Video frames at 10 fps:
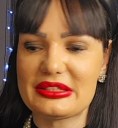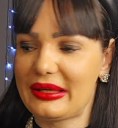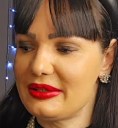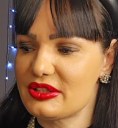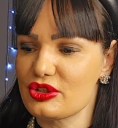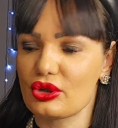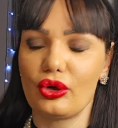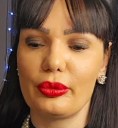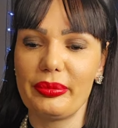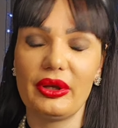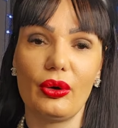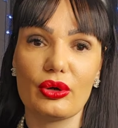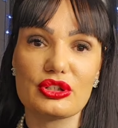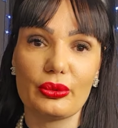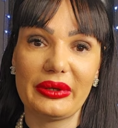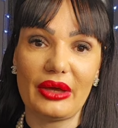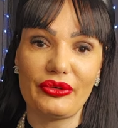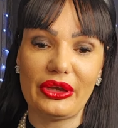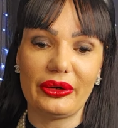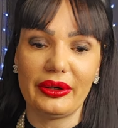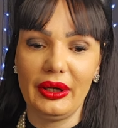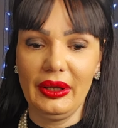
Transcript: Cancer, Scorpio also we have here.